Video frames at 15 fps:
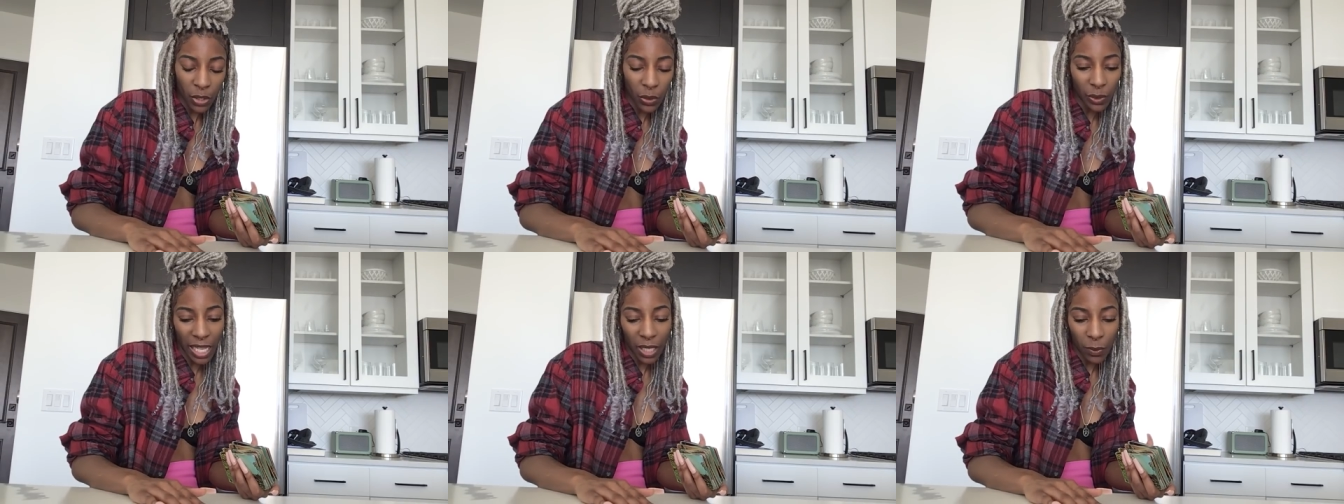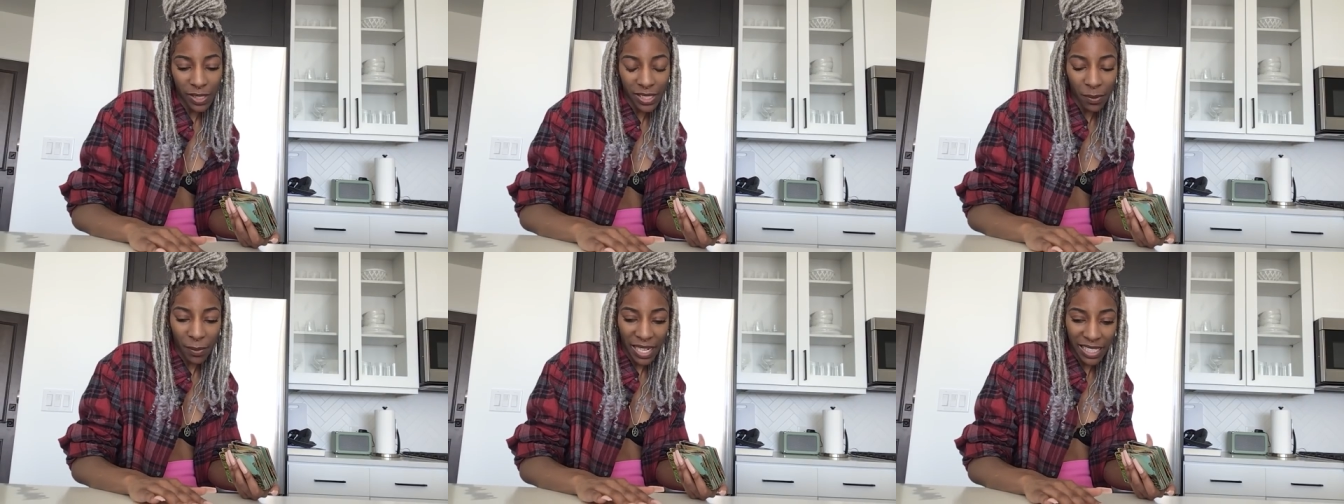You like what
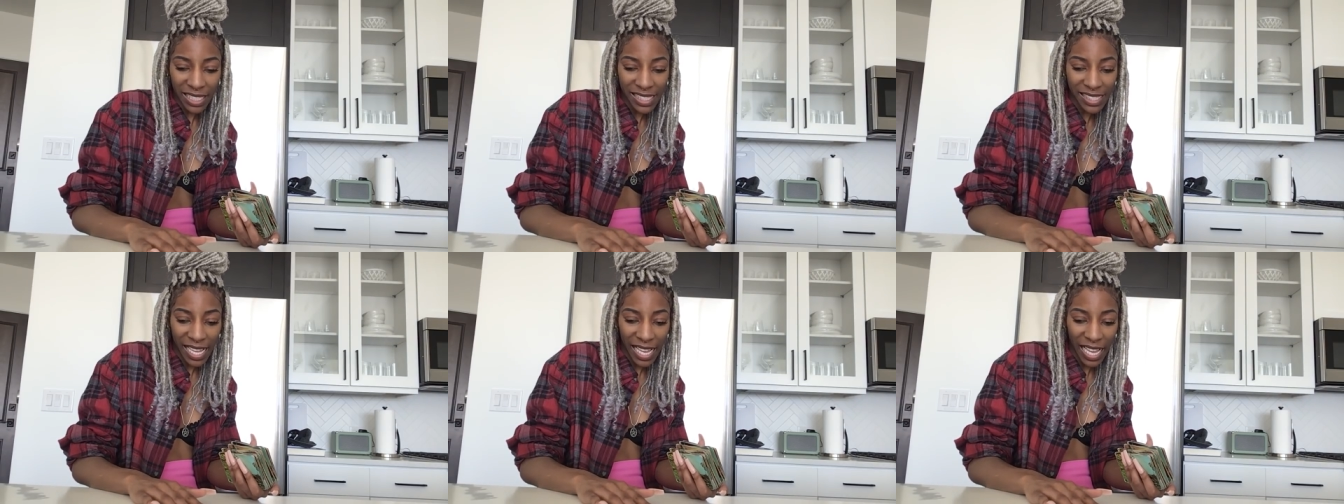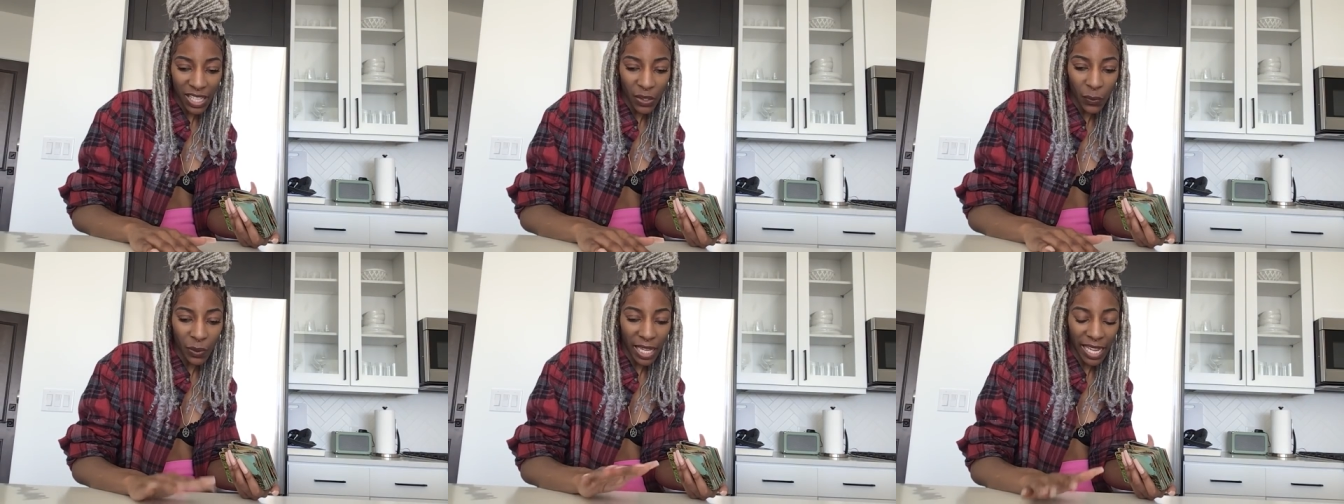somebody is saying.
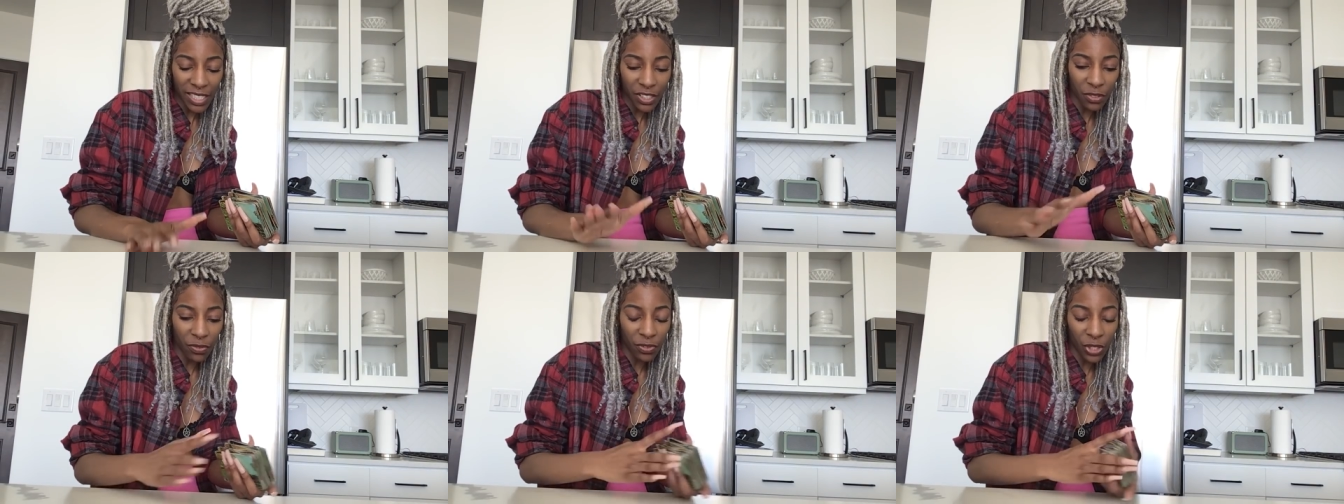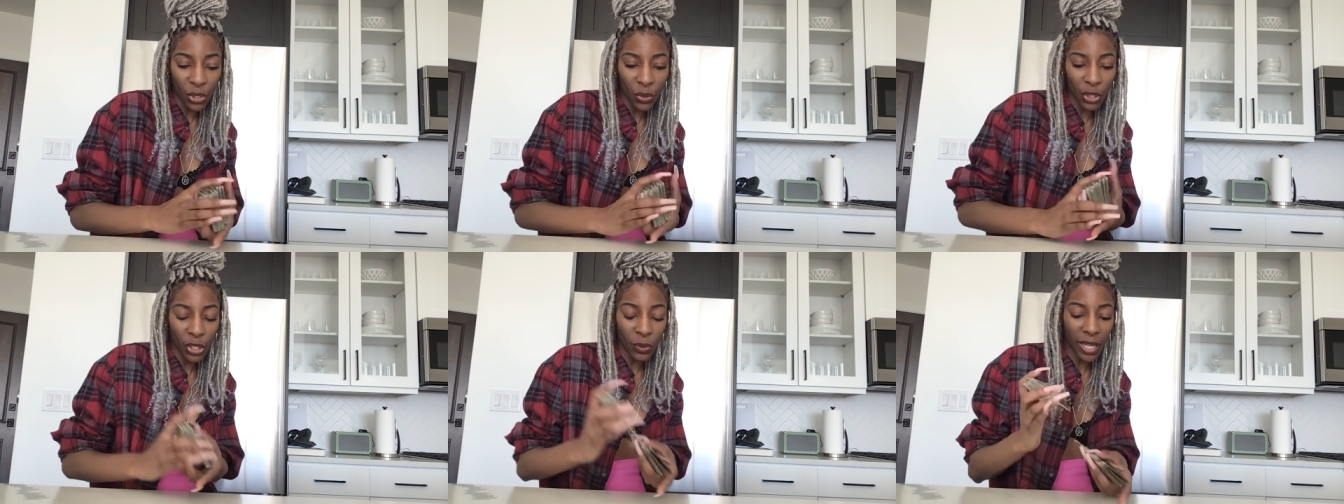You like to
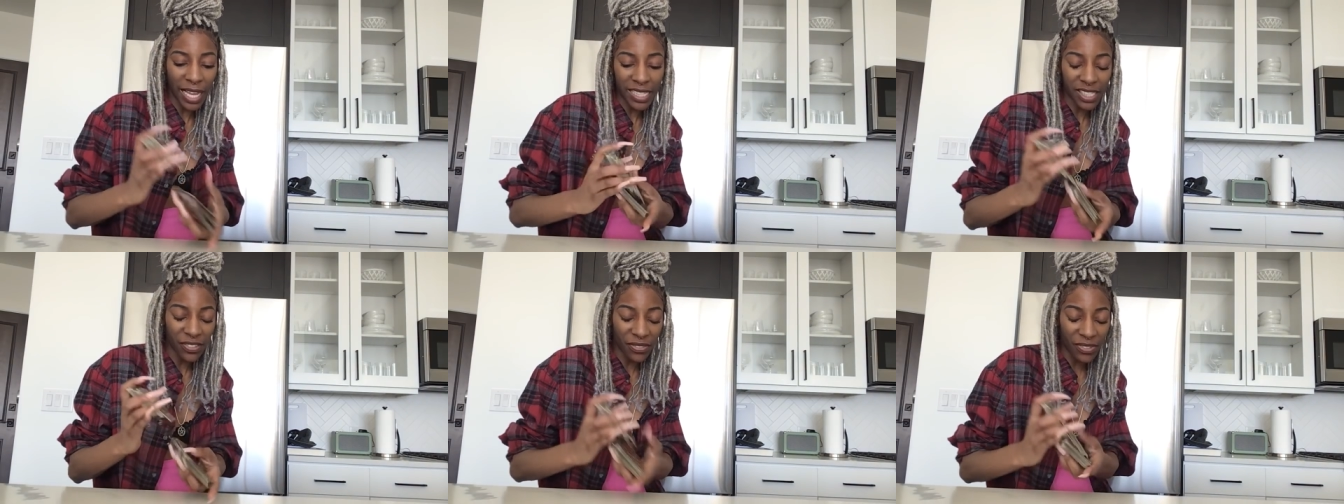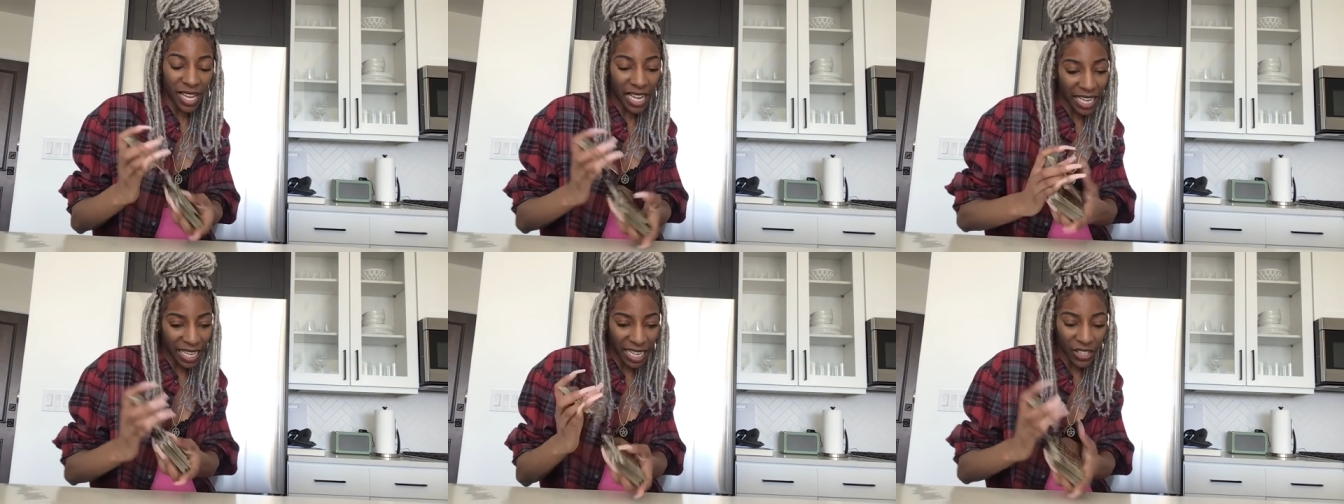feud or you like to
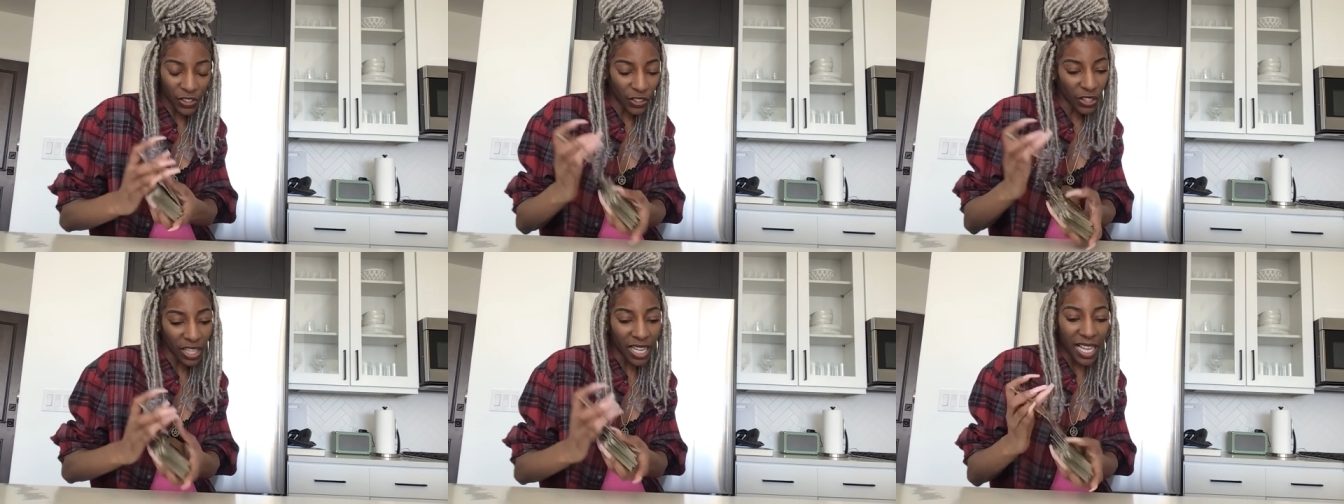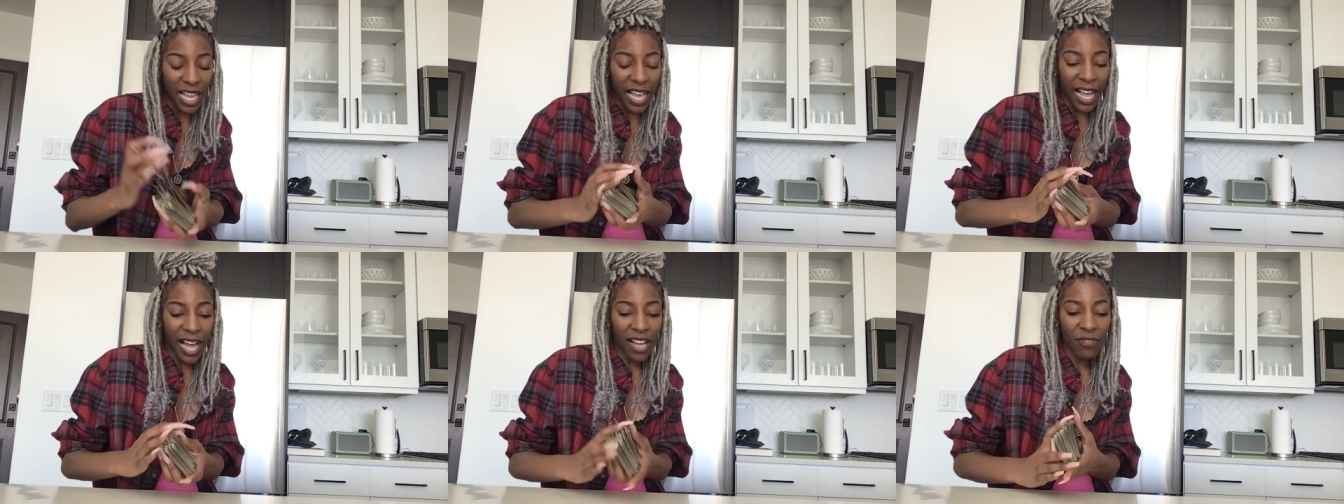fight or
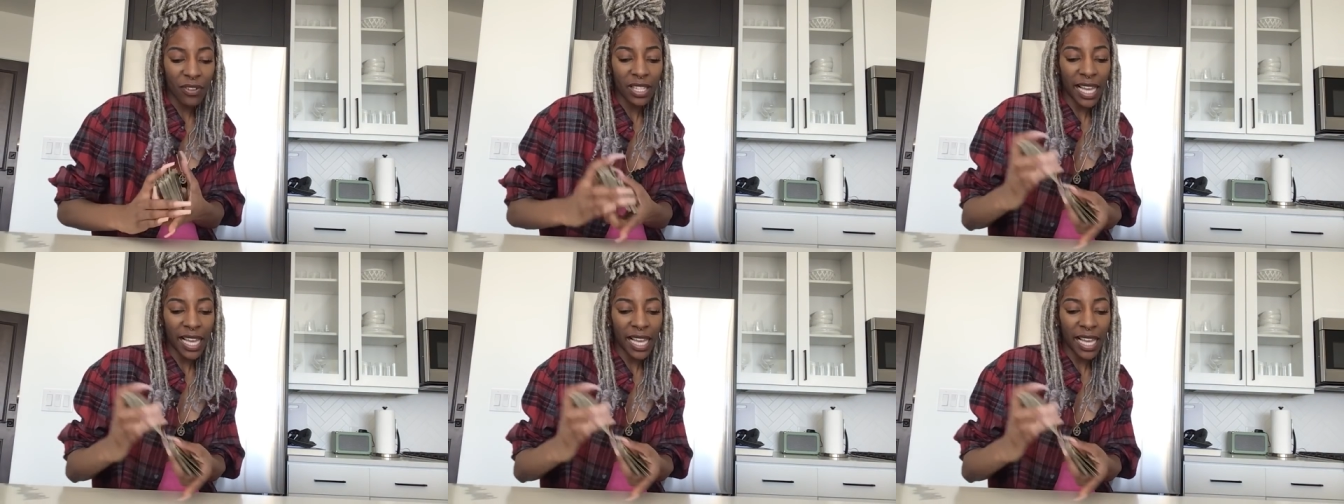I feel